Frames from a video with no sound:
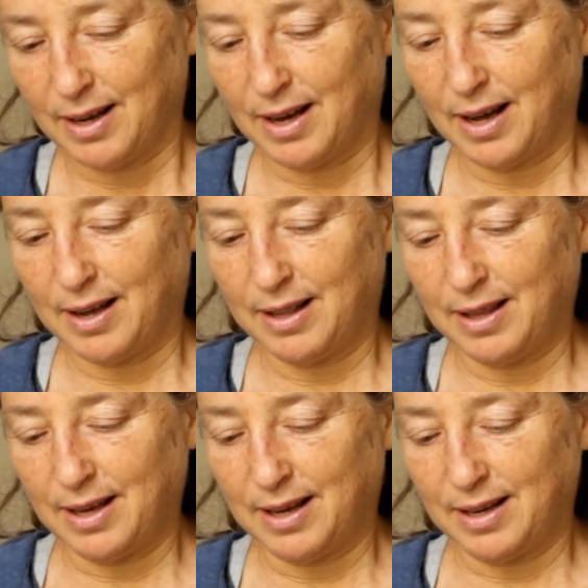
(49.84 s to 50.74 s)

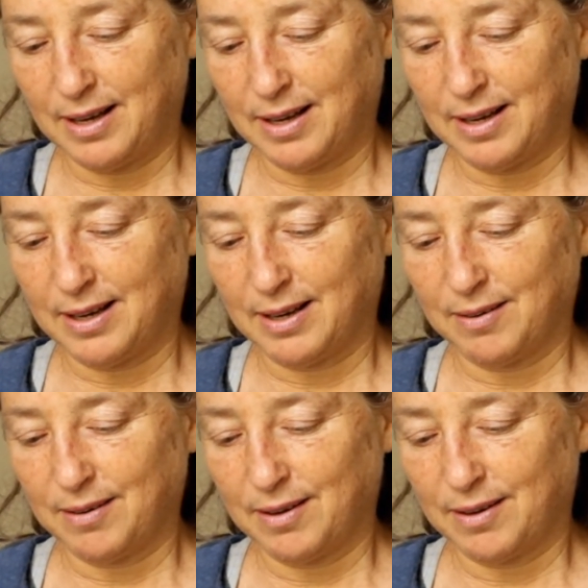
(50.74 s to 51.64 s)
I'll
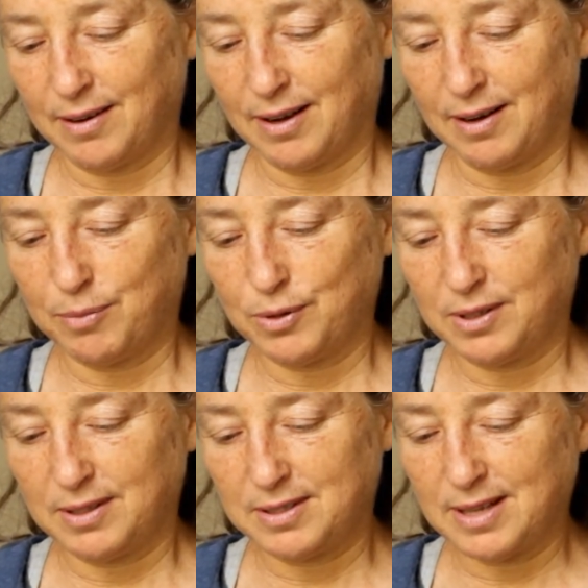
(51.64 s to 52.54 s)
put
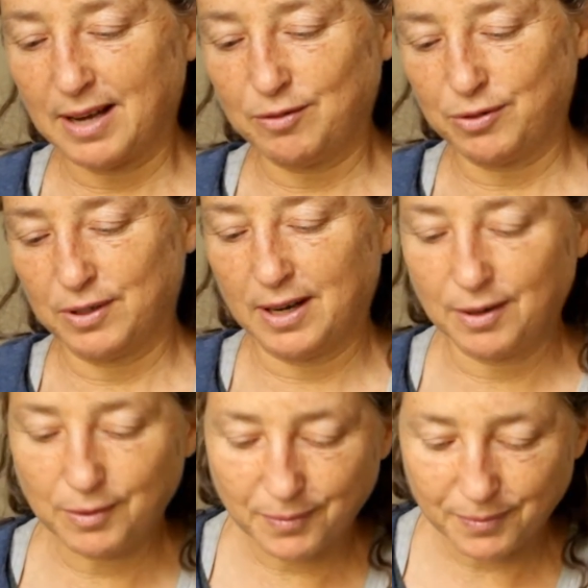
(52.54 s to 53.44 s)
it aside for
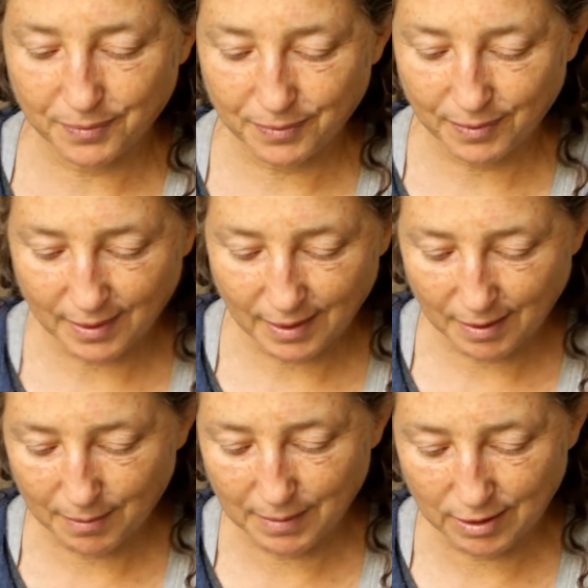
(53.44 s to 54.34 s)
now,
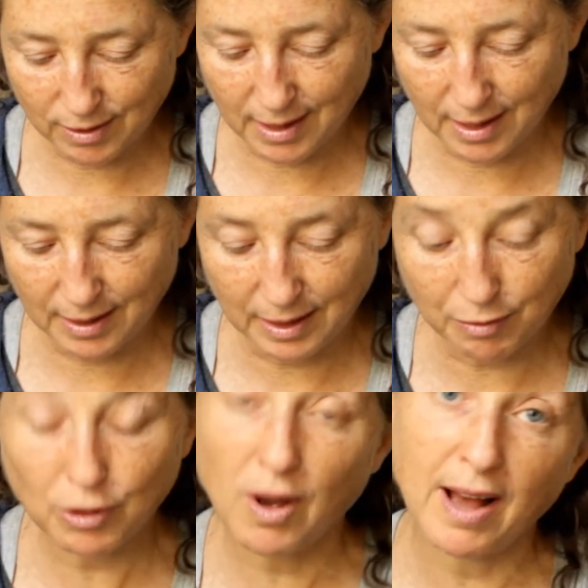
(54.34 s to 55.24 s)
but
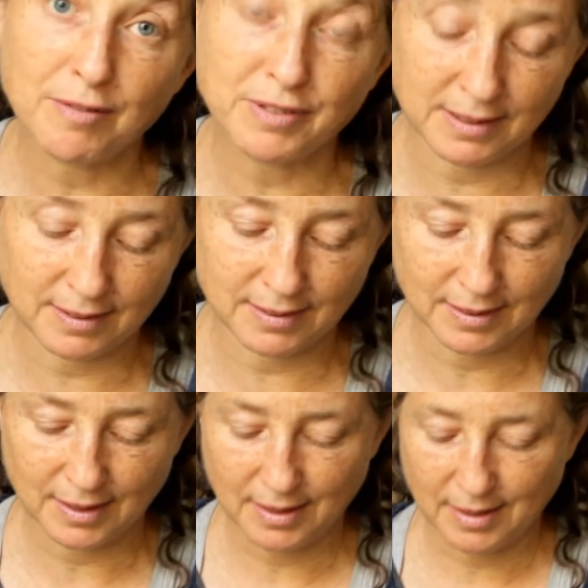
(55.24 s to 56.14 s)
if you have it
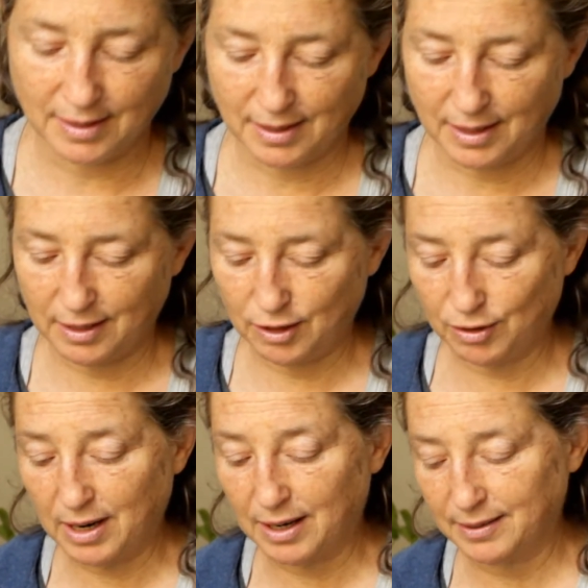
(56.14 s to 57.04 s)
in your
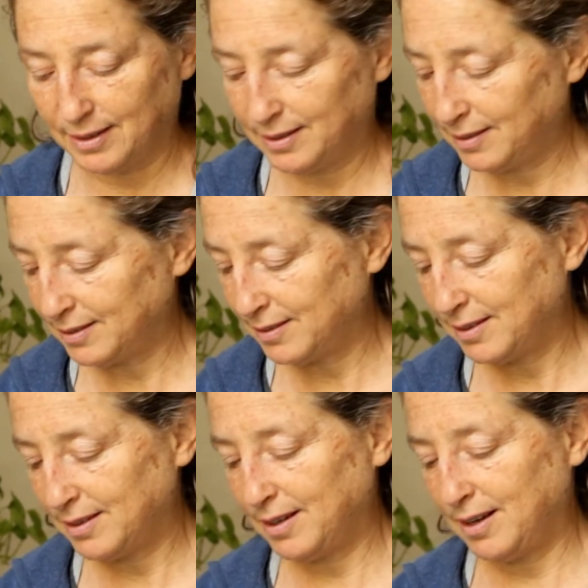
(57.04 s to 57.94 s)
garden,
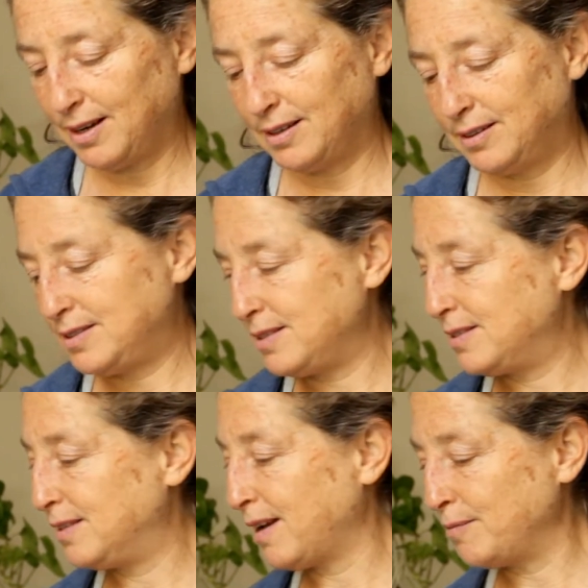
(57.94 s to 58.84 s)
this is the
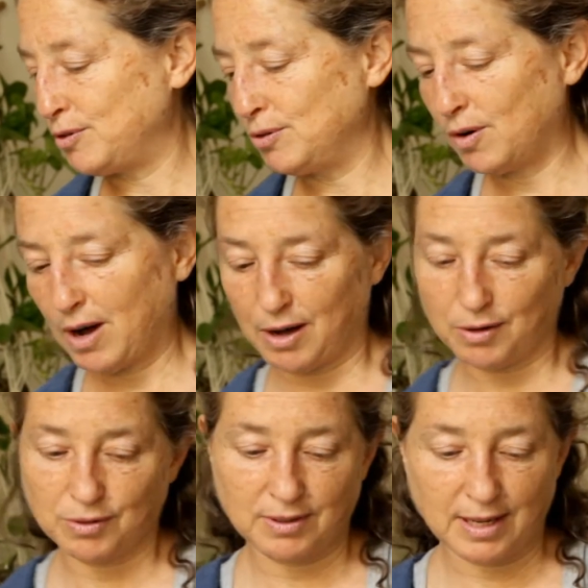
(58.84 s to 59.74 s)
time to go
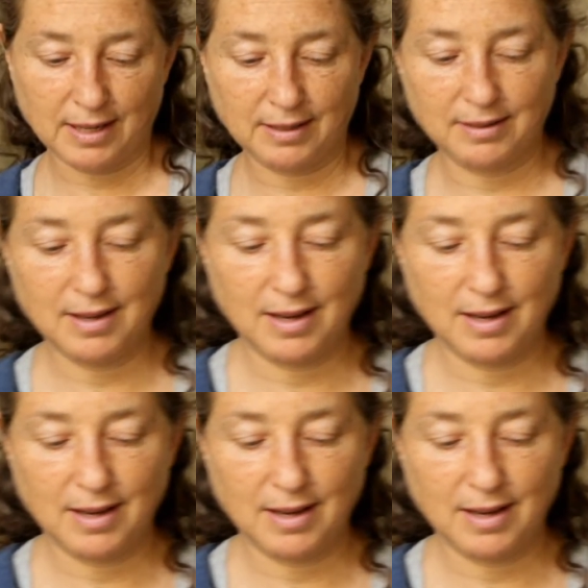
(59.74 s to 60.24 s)
out and